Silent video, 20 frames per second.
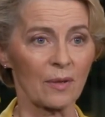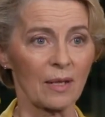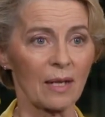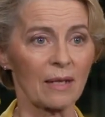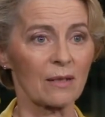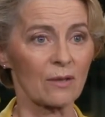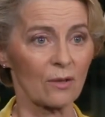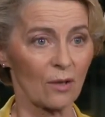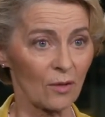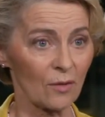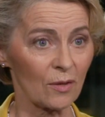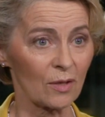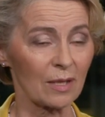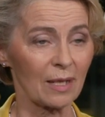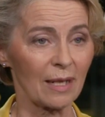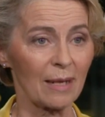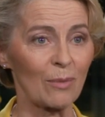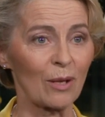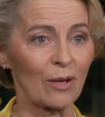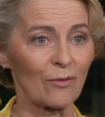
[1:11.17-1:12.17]
that is on the
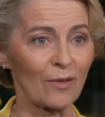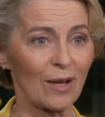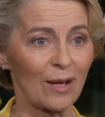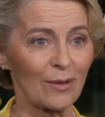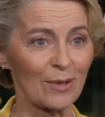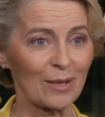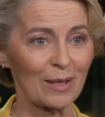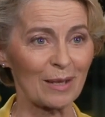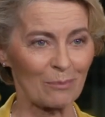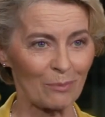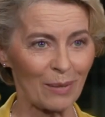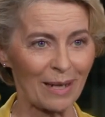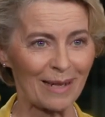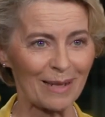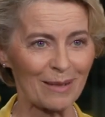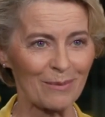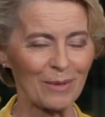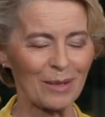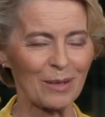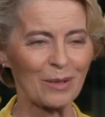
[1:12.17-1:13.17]
table of Council and
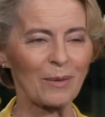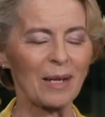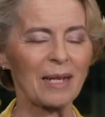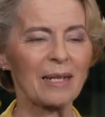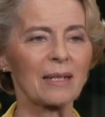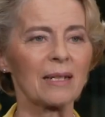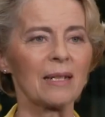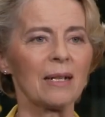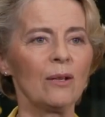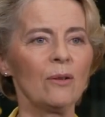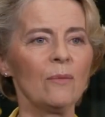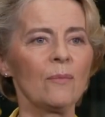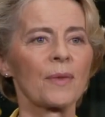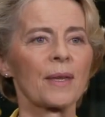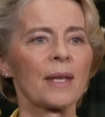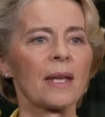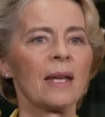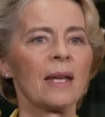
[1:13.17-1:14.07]
Parliament right now.